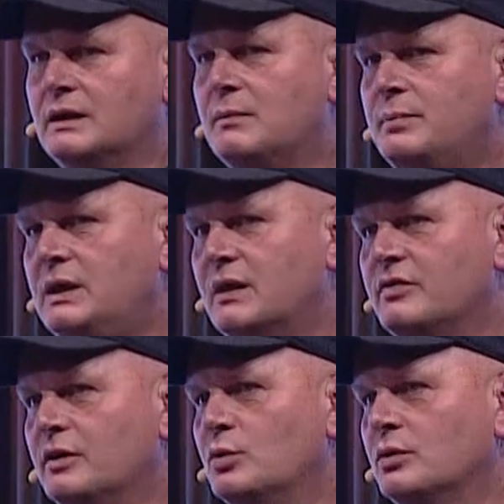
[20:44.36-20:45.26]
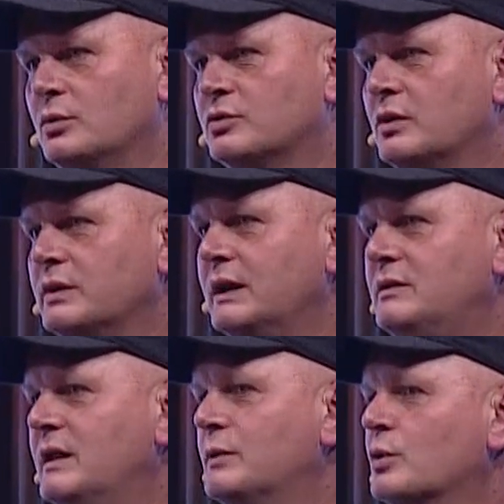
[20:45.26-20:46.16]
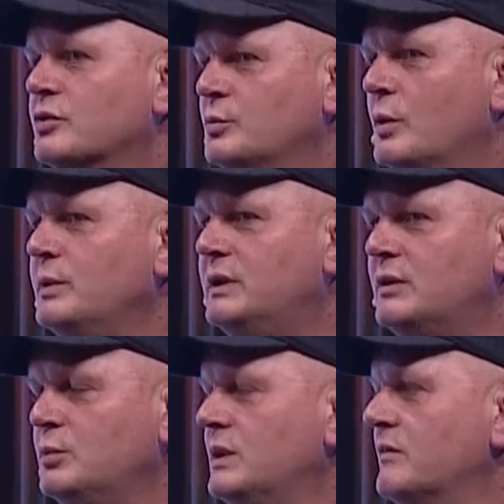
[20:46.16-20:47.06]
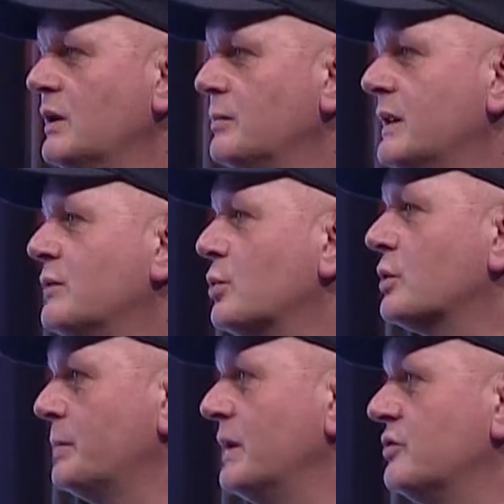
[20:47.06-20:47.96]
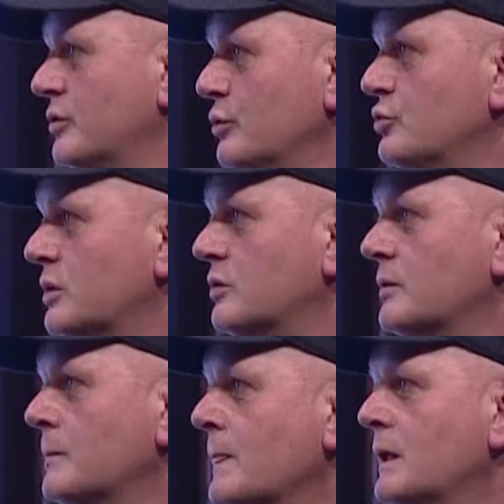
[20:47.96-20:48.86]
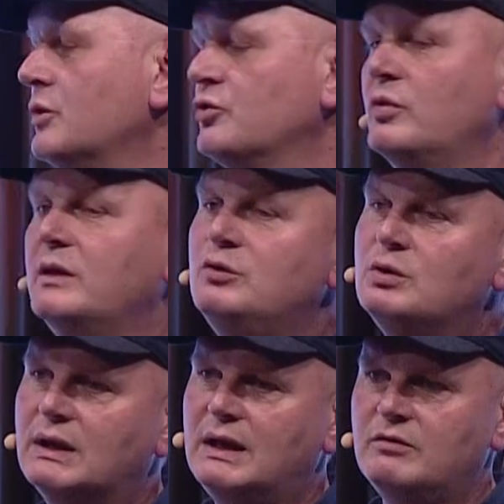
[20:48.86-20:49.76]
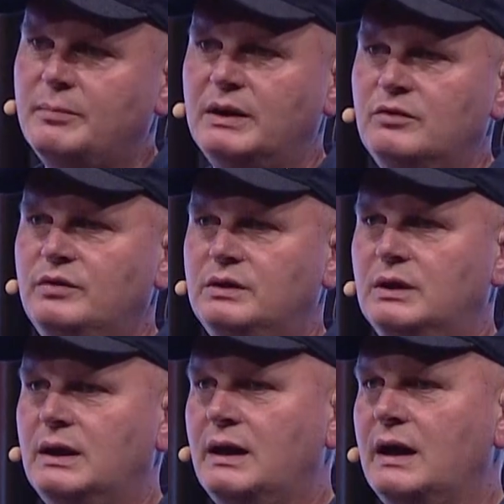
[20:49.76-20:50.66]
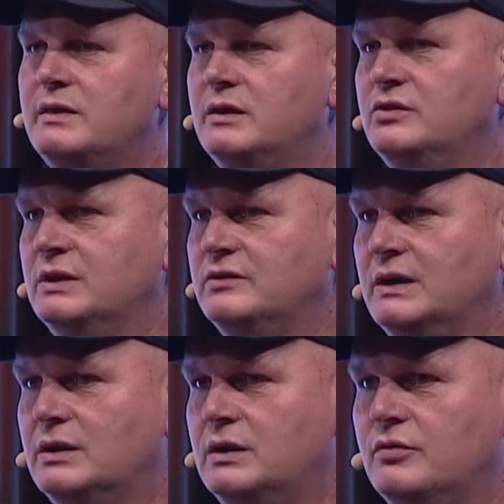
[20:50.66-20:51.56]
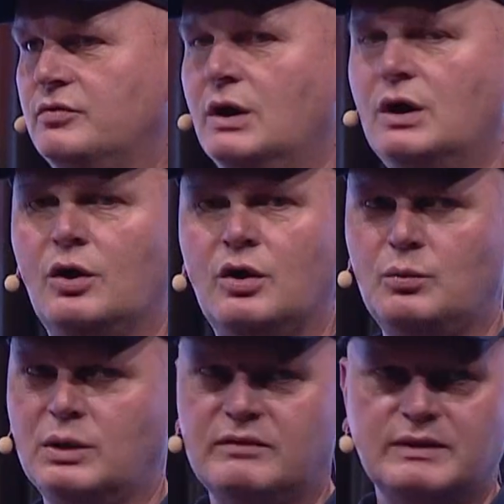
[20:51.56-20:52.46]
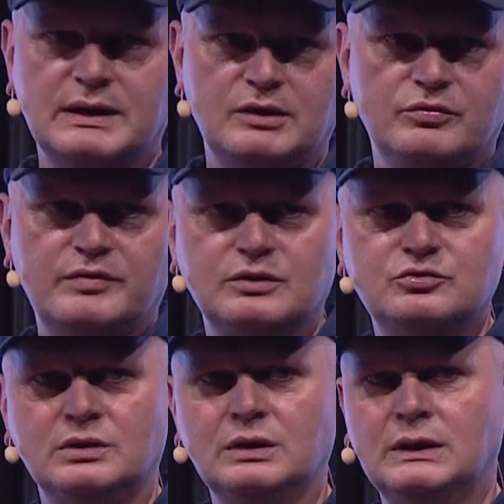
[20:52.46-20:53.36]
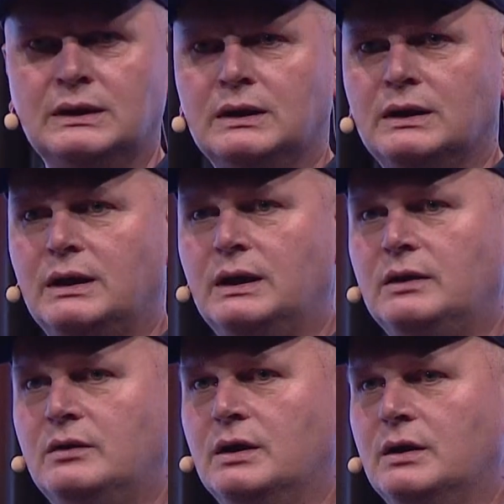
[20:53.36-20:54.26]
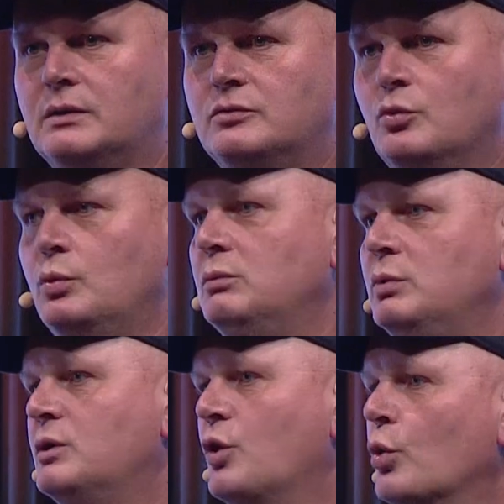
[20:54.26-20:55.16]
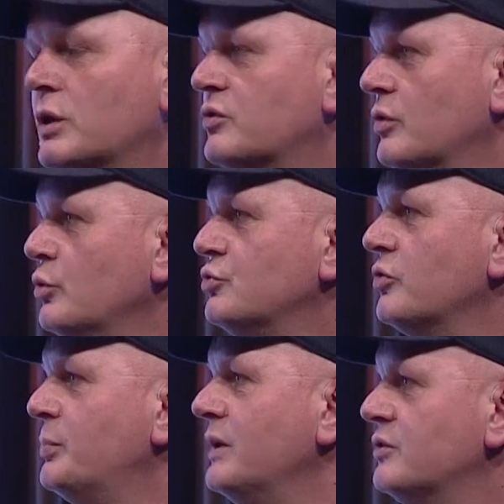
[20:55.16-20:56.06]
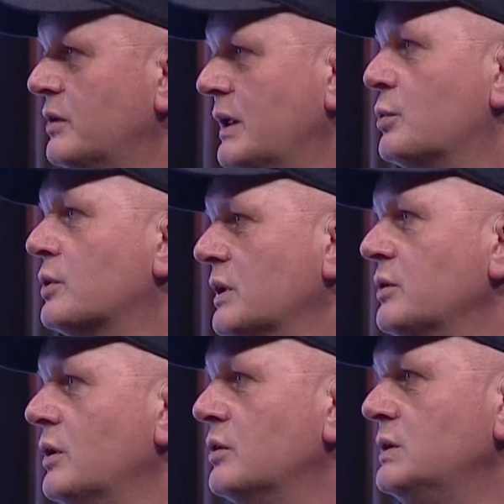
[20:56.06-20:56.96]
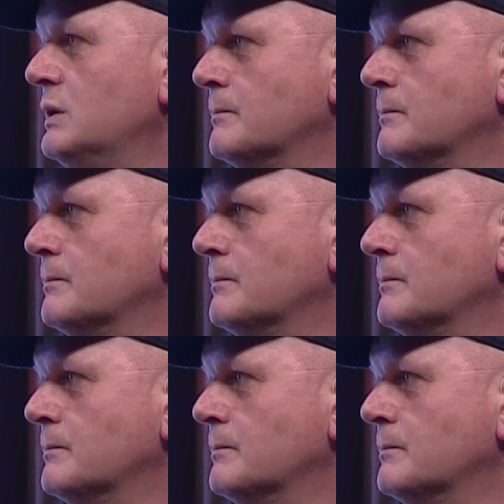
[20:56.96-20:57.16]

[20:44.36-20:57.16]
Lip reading: company I found was called IT Networks. And what we did, we developed network-based solutions so that you can have a benefit either as an executive or in whatever kind of function. And so we coded solutions based on network technology.